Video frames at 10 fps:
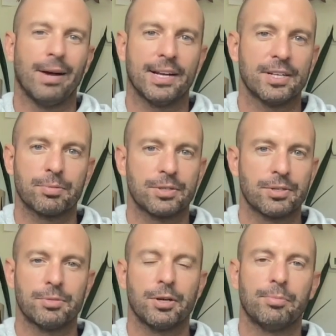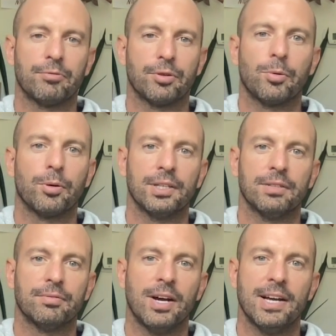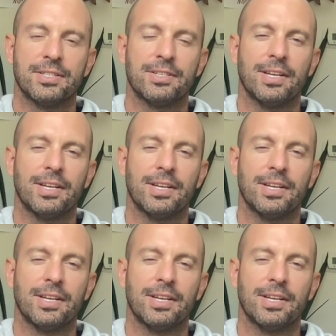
I guess with some type of recording device,